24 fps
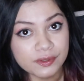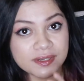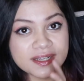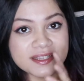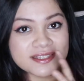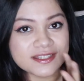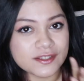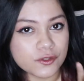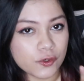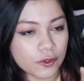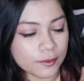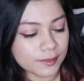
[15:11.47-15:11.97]

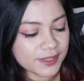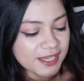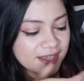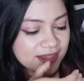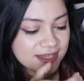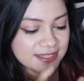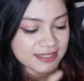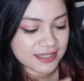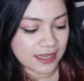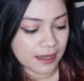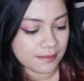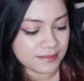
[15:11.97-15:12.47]
because normally
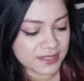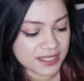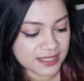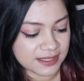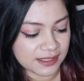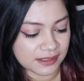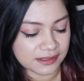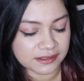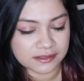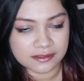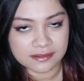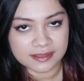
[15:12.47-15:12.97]
this comes in
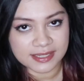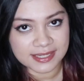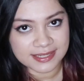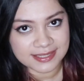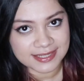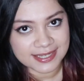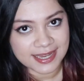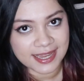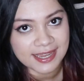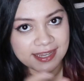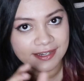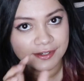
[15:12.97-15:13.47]
a little
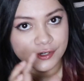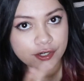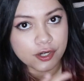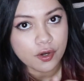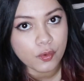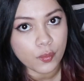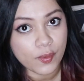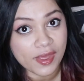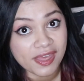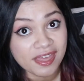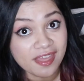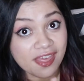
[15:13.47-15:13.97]

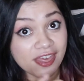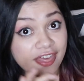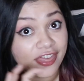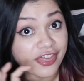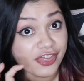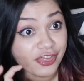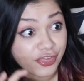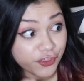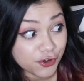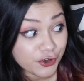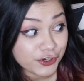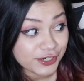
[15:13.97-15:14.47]
container with
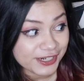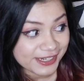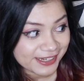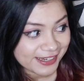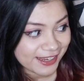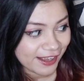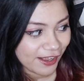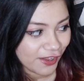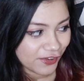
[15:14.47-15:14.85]
30